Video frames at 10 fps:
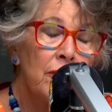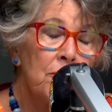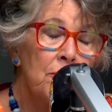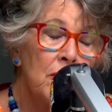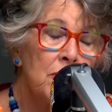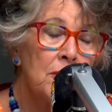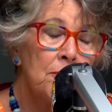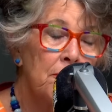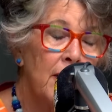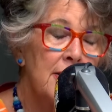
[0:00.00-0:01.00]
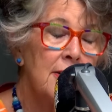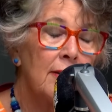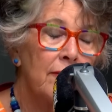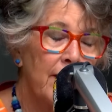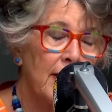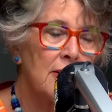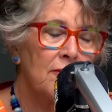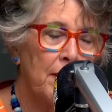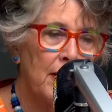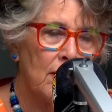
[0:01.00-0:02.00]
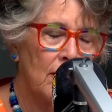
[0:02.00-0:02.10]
the most amazing effect of Bake